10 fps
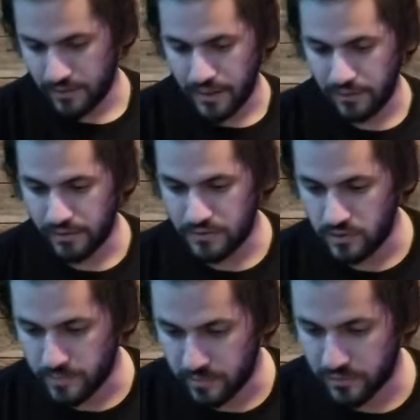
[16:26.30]
I like
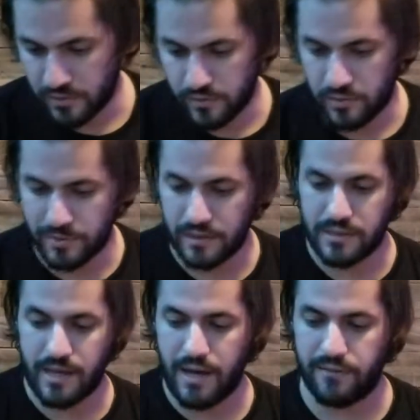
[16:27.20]
super glue because I
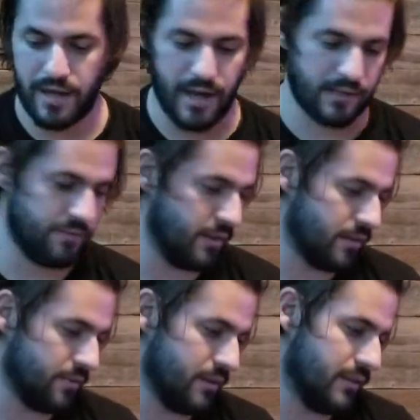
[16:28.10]
have an activator
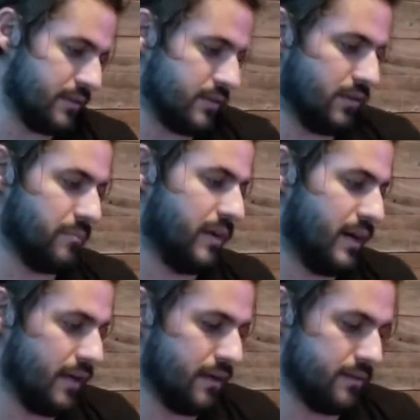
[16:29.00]
with it, so you can buy